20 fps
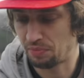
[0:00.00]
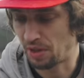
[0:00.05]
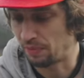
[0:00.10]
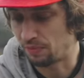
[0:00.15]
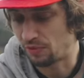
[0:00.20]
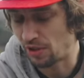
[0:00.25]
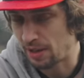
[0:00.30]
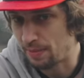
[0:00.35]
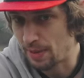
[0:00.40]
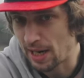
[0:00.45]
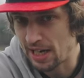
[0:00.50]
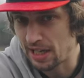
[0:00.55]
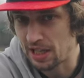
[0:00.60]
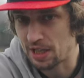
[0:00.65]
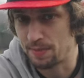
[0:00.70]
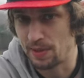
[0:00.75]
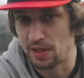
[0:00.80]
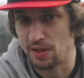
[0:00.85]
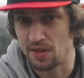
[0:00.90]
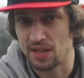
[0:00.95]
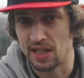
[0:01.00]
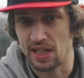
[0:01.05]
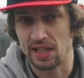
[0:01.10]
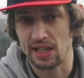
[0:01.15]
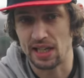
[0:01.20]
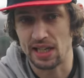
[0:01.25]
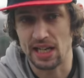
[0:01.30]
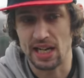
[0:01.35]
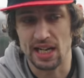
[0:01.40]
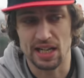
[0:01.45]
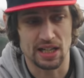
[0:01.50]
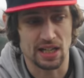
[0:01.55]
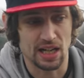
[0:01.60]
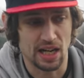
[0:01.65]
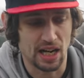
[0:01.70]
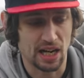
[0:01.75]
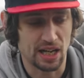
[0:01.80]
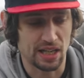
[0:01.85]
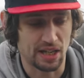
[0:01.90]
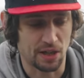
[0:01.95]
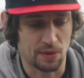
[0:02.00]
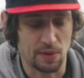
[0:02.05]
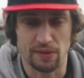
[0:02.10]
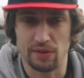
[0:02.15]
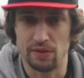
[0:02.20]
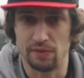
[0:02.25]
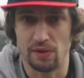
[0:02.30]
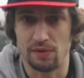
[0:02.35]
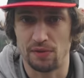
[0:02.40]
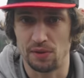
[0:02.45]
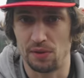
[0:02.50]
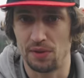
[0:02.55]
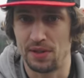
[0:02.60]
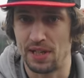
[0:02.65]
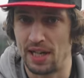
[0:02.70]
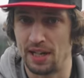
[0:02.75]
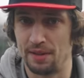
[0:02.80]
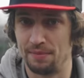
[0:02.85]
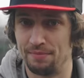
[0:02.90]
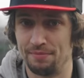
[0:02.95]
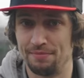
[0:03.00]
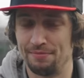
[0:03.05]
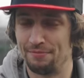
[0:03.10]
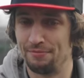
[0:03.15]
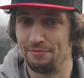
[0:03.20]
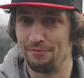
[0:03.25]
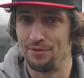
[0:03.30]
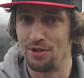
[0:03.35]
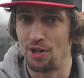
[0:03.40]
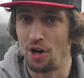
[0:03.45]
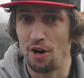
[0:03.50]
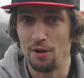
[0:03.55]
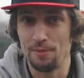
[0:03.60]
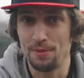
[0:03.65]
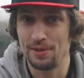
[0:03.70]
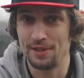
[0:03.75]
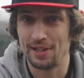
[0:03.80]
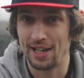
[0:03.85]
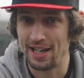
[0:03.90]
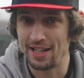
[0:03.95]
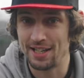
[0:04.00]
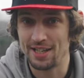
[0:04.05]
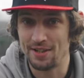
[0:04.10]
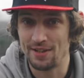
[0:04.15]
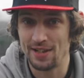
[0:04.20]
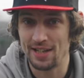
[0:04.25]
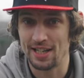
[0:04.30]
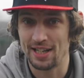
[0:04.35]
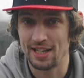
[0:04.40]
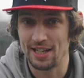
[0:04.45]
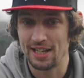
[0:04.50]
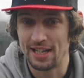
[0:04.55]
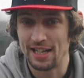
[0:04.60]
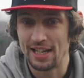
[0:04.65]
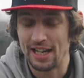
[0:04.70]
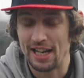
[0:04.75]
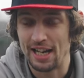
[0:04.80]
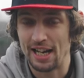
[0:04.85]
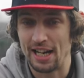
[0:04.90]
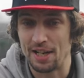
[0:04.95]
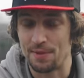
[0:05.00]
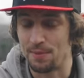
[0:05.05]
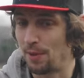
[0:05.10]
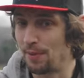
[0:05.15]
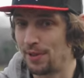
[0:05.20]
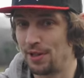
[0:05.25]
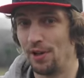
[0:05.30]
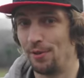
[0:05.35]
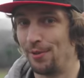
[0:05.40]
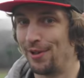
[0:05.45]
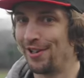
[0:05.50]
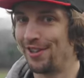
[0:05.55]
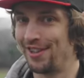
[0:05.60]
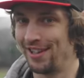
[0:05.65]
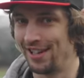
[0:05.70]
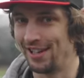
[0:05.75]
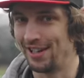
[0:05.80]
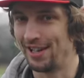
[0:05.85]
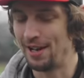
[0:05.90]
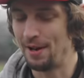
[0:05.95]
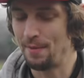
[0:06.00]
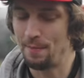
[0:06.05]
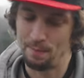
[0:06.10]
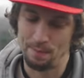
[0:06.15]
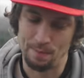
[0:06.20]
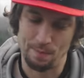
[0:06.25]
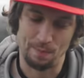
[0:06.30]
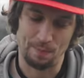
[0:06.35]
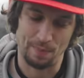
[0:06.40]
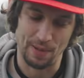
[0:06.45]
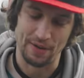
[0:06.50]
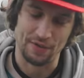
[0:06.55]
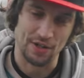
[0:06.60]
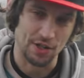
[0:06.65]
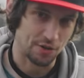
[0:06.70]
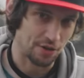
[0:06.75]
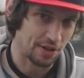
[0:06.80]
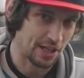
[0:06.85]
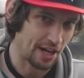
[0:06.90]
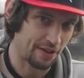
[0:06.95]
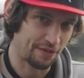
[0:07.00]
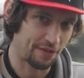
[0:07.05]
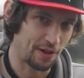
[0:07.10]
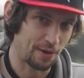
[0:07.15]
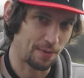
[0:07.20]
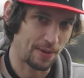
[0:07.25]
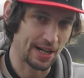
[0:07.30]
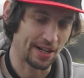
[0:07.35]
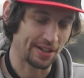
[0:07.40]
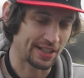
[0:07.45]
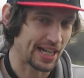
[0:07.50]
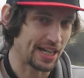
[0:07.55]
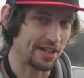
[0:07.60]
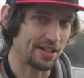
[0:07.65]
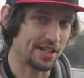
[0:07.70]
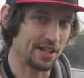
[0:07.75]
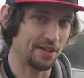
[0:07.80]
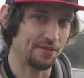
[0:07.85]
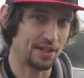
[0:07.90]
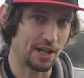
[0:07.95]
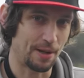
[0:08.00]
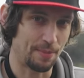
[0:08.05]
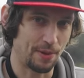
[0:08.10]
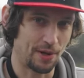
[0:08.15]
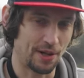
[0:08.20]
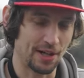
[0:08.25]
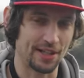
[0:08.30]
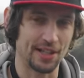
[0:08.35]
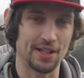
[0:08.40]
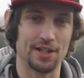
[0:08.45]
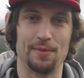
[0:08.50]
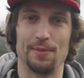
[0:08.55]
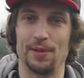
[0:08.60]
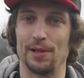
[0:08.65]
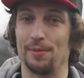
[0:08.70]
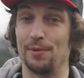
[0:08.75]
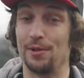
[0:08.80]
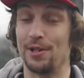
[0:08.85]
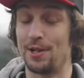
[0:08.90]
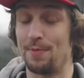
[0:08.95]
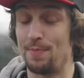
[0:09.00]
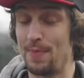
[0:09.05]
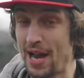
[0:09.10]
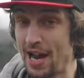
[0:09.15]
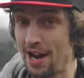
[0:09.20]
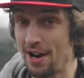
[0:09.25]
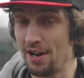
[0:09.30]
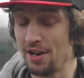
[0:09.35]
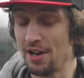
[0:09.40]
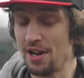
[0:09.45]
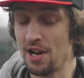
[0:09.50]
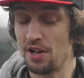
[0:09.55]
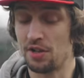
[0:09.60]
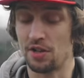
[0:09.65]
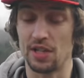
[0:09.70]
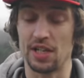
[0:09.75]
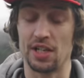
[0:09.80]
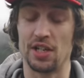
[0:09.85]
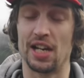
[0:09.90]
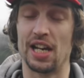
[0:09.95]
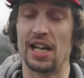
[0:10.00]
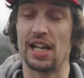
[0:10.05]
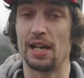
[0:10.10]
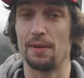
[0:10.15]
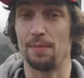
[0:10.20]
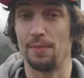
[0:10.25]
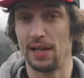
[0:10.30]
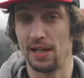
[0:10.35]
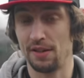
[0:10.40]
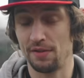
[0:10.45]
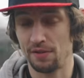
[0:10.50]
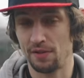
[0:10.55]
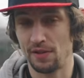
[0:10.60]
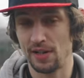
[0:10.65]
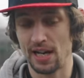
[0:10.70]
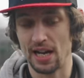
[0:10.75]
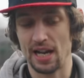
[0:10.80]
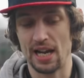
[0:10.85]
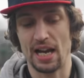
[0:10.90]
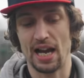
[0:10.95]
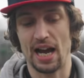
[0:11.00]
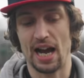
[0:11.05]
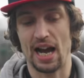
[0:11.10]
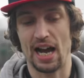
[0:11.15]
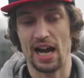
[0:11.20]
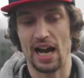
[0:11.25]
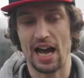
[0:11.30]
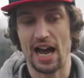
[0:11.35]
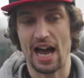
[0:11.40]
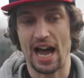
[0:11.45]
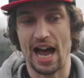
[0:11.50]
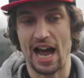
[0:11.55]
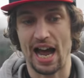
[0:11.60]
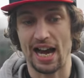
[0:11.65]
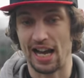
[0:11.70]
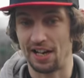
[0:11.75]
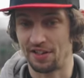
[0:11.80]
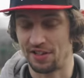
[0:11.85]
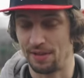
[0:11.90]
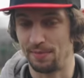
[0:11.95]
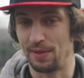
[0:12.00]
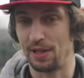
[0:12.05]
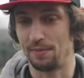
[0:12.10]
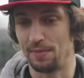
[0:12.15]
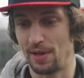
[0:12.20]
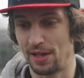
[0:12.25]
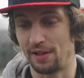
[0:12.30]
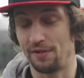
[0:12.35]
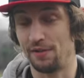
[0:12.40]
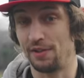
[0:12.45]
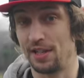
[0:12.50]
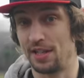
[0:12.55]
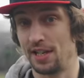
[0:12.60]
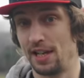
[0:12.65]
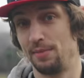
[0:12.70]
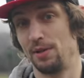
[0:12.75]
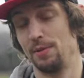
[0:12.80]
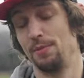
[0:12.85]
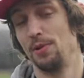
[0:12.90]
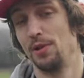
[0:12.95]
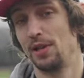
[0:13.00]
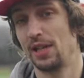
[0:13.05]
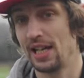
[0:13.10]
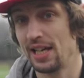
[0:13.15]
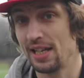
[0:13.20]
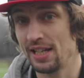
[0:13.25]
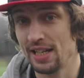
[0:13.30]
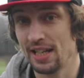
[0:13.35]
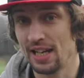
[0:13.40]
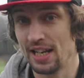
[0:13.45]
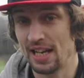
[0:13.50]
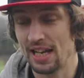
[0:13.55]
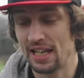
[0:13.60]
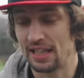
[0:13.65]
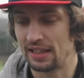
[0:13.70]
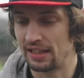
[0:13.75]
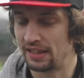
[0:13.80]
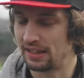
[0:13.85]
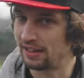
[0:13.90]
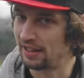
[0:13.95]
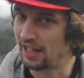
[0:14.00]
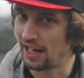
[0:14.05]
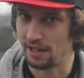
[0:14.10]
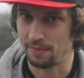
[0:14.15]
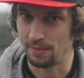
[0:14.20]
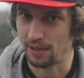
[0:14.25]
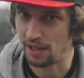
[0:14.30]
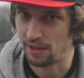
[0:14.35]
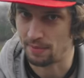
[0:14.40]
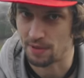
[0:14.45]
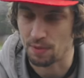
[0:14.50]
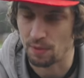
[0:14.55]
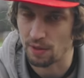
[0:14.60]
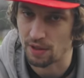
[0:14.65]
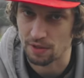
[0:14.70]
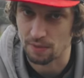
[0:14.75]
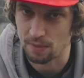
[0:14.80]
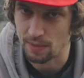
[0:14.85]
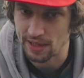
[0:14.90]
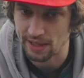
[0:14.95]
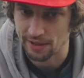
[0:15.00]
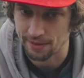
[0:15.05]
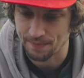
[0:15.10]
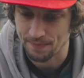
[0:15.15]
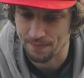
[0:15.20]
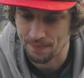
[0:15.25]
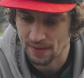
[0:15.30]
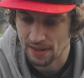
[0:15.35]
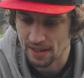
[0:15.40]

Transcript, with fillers: some free bikes, but you're sinking in the equivalent of a full-time job into it, it's probably not worth it. But if you do that for a while and get yourself to a point that your billboard is better so that you can get paid for it and actually make money for the time you're putting in, then it becomes worthwhile.